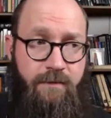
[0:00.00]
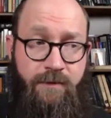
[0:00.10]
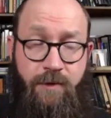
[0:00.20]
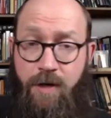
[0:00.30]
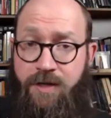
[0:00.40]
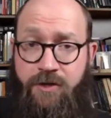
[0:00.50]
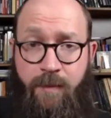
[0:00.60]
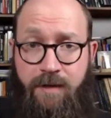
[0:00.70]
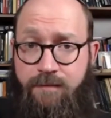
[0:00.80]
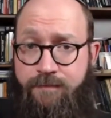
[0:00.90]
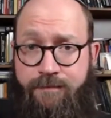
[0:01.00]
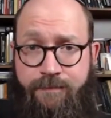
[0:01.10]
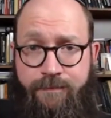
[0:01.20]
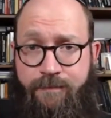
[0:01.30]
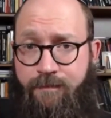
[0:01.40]
to our detriment
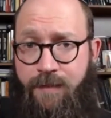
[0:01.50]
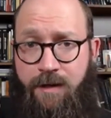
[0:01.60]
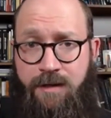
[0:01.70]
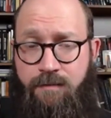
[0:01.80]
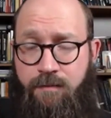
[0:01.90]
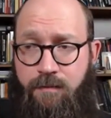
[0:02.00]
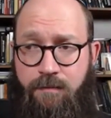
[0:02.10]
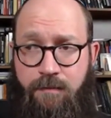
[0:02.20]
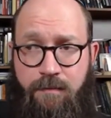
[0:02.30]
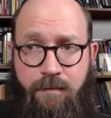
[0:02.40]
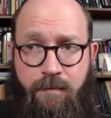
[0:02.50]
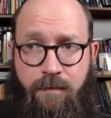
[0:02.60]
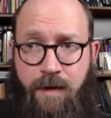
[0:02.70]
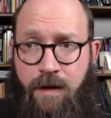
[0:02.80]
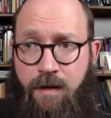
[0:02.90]
because
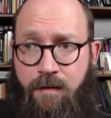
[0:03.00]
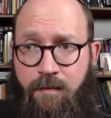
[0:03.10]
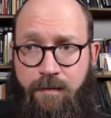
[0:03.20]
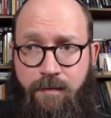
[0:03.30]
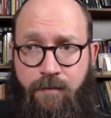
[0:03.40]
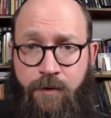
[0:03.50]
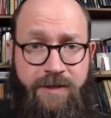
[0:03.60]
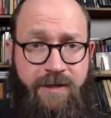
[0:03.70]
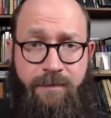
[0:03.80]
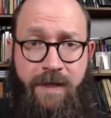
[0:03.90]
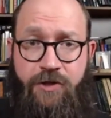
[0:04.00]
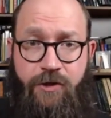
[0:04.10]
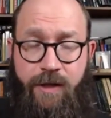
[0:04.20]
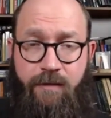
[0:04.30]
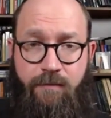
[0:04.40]
uh, religious
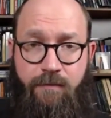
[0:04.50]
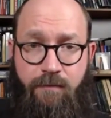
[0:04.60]
bigotry